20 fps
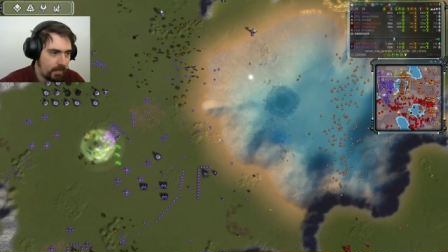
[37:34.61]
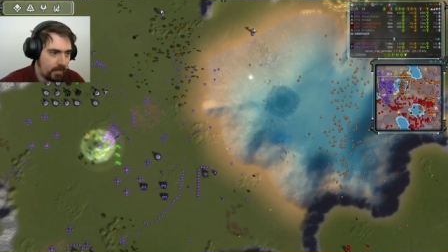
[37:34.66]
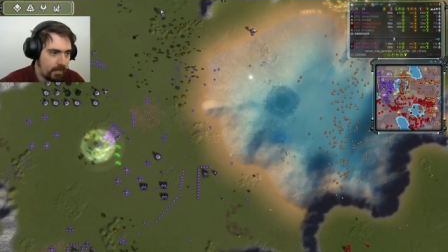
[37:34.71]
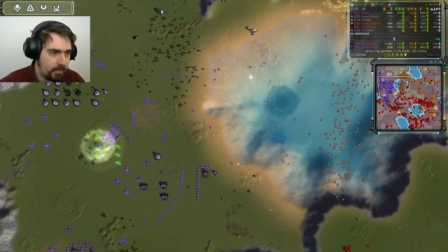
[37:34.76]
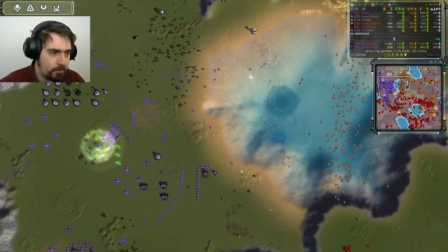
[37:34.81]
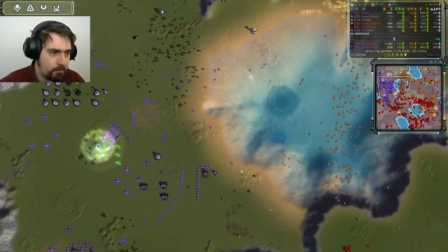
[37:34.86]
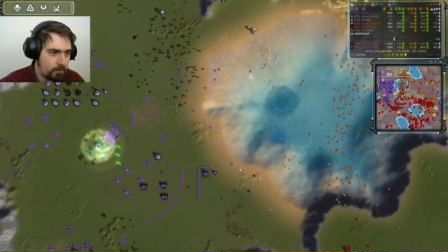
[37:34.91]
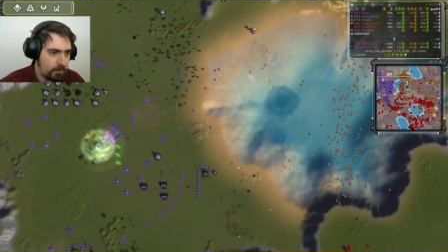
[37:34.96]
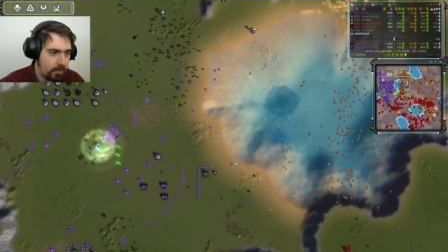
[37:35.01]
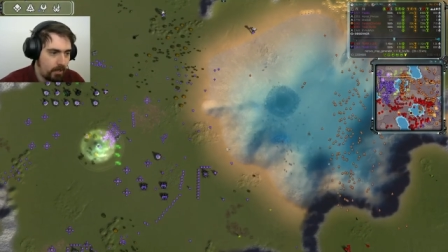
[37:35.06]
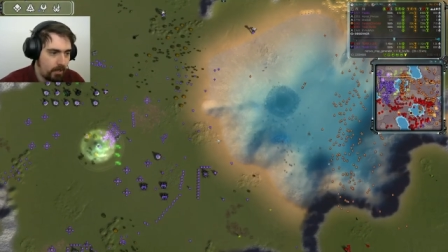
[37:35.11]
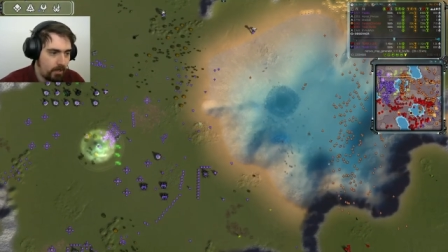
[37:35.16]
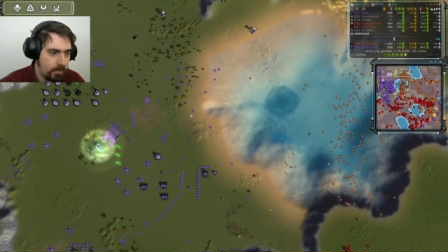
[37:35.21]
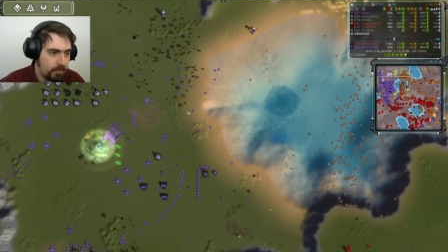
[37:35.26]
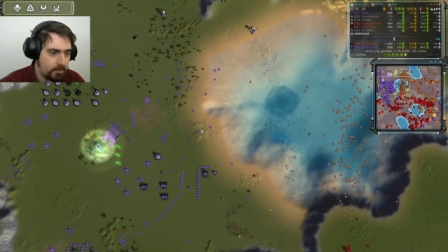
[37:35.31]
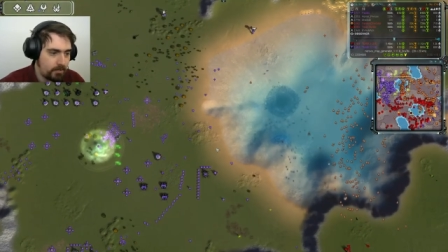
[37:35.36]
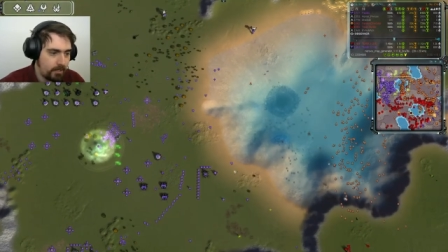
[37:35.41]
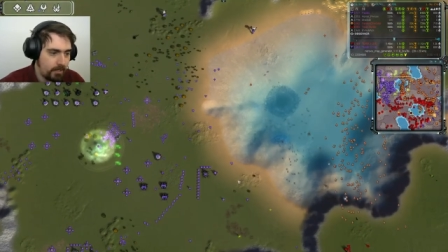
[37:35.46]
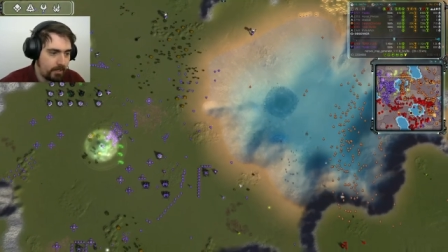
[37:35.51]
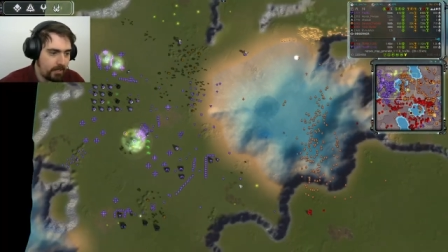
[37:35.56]
and we are
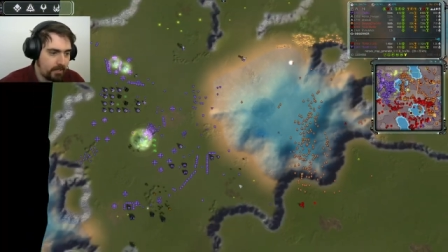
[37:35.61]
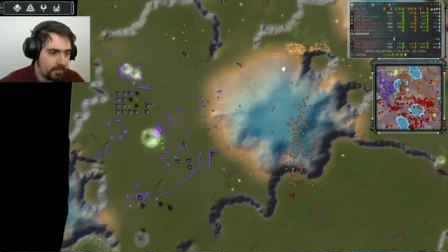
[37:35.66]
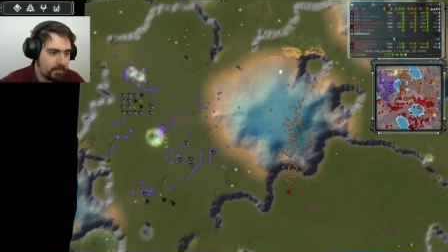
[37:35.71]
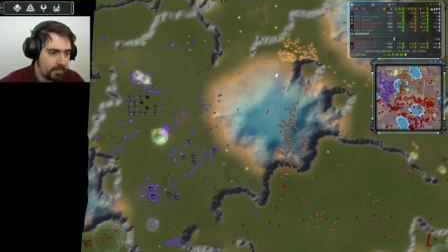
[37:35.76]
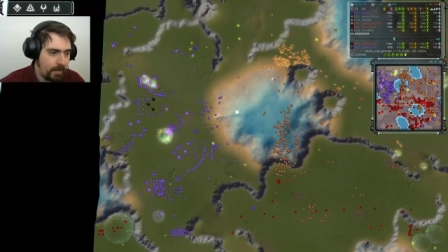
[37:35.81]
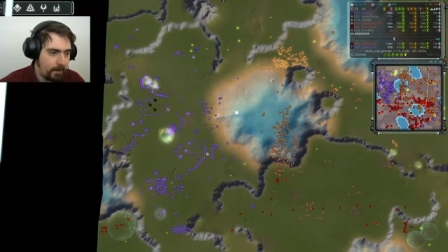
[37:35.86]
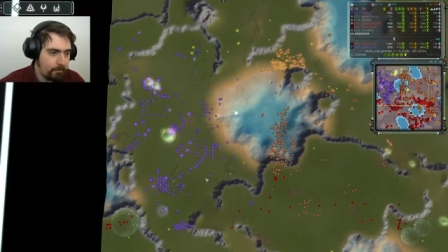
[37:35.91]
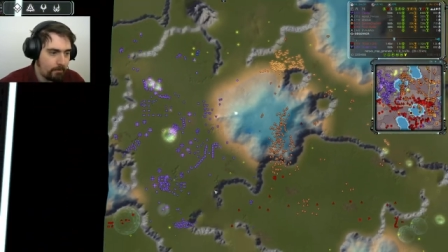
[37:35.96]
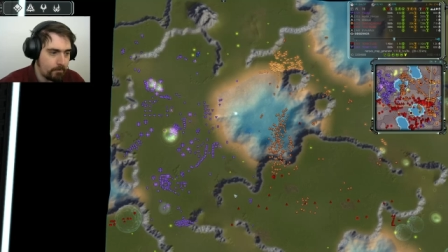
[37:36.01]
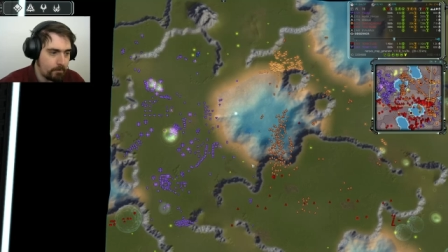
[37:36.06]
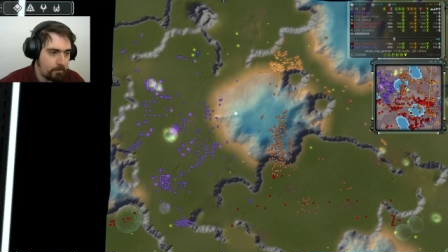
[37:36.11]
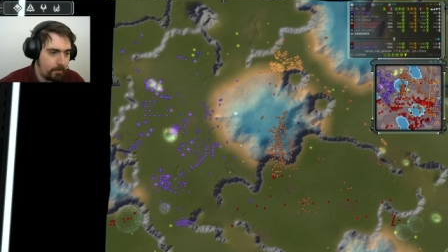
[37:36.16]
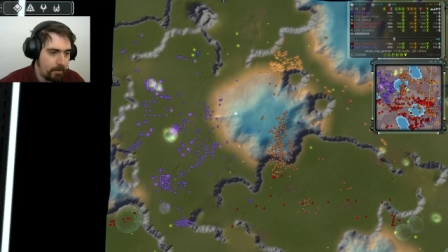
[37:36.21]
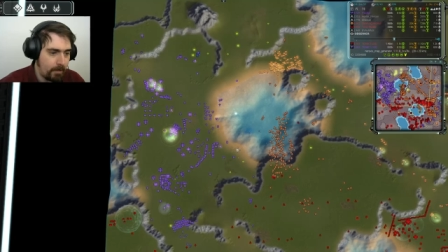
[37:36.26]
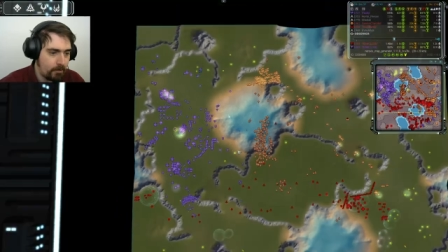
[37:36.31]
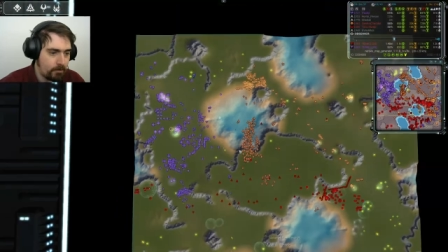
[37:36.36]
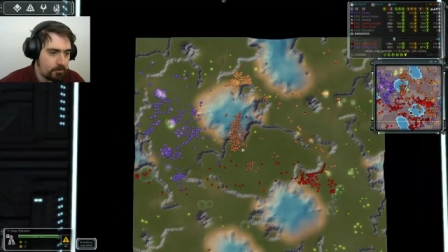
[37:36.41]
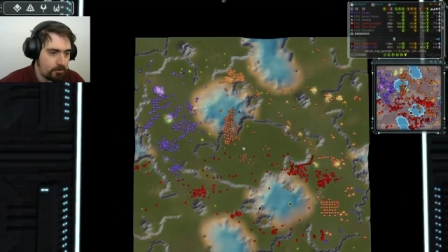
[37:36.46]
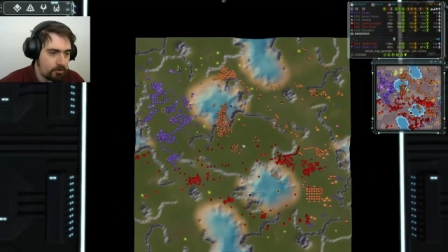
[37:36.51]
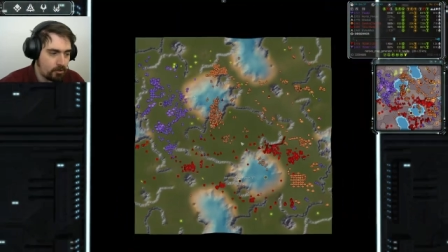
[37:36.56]
seeing Sams
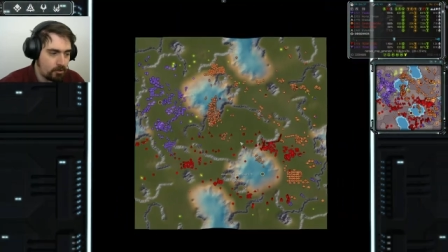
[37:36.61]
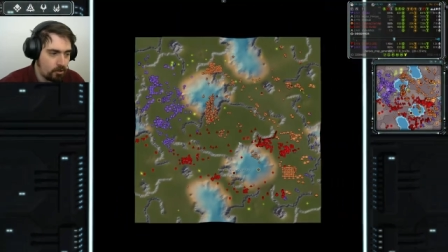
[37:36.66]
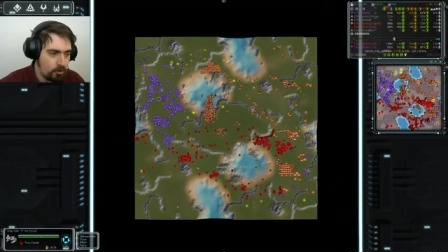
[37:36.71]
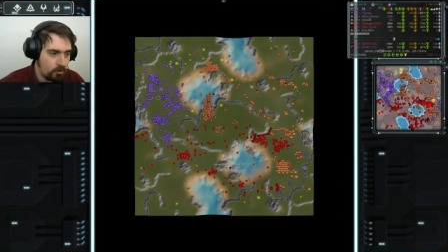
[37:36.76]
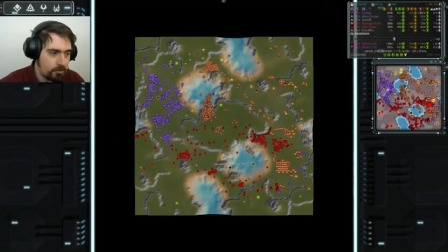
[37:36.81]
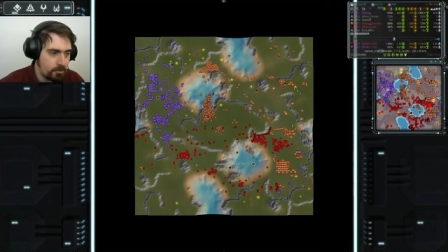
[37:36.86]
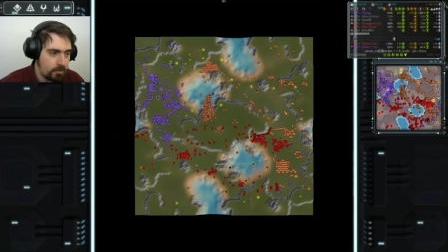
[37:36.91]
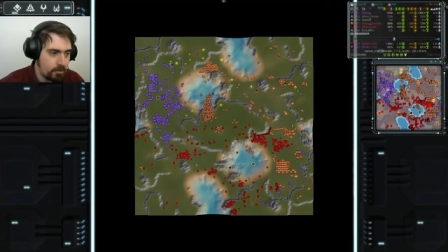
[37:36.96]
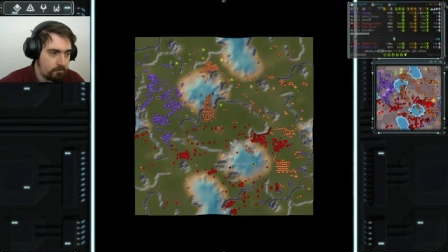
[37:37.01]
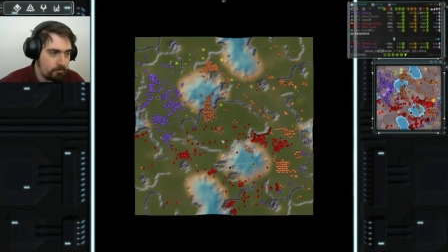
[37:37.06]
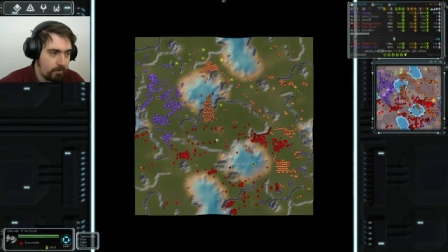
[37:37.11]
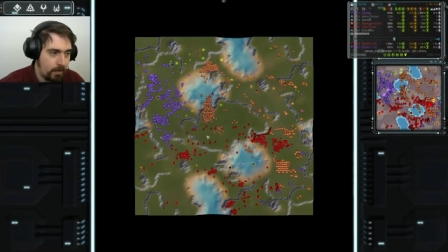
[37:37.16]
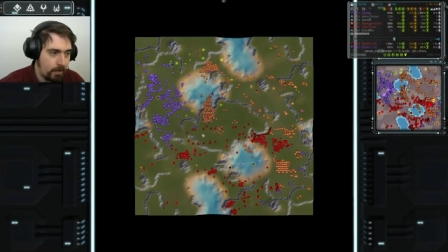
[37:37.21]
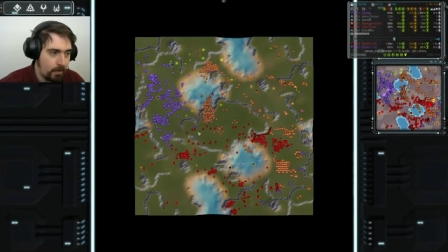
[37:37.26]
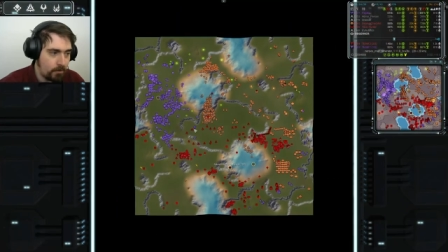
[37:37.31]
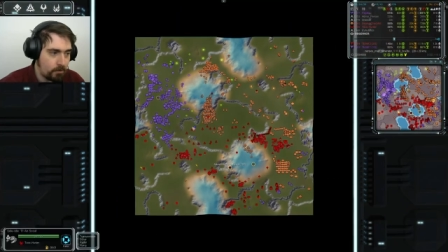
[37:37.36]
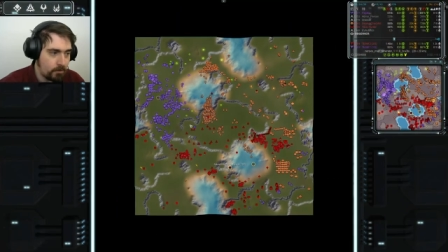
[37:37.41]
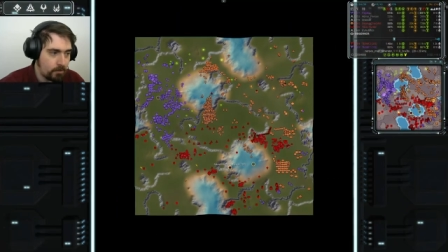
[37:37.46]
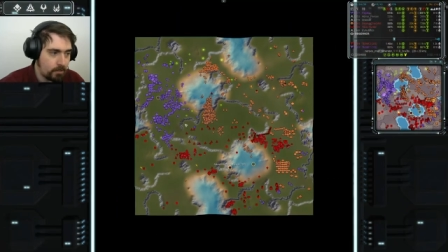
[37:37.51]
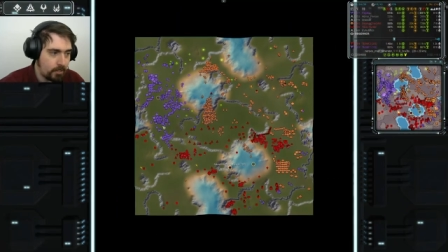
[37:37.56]
being just dotted
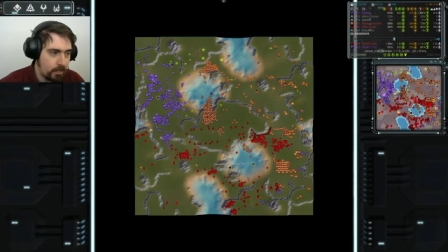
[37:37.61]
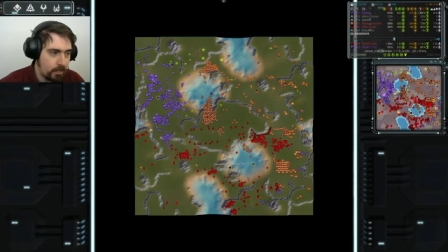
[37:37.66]
around